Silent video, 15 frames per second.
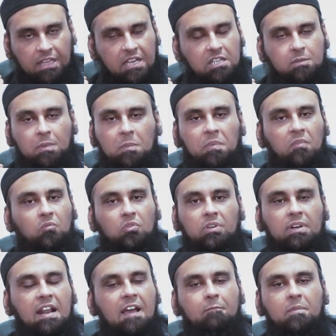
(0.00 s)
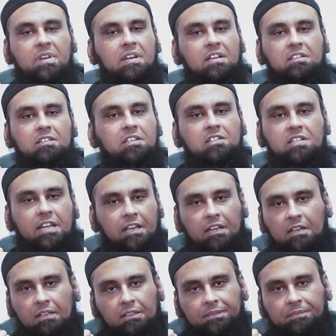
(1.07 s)
these people wouldn't have been existing.
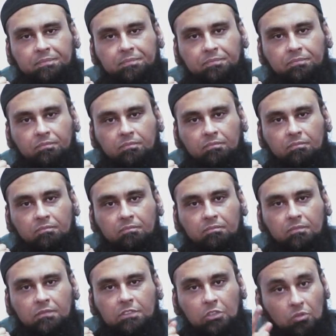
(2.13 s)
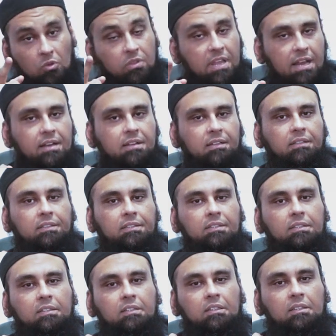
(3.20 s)
You know that.
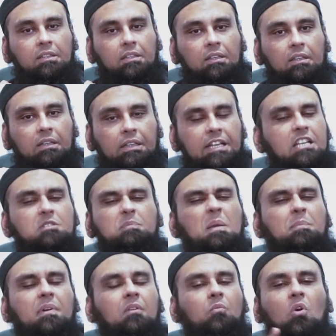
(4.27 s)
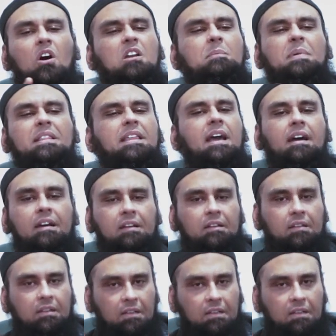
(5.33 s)
These people won't be there.